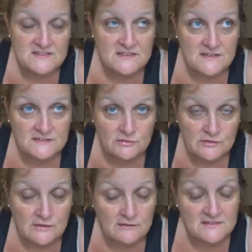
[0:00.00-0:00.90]
sensor
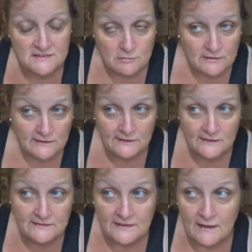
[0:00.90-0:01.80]
in it because I really
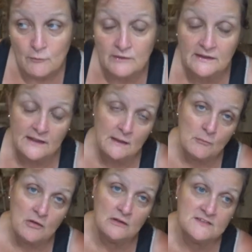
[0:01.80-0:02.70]
liked that when it
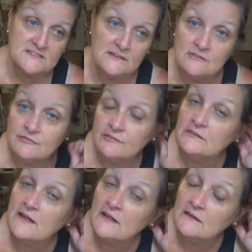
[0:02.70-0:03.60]
came on itself
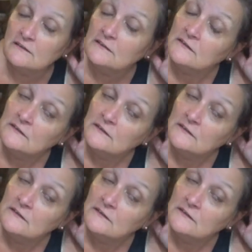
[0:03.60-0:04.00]
and that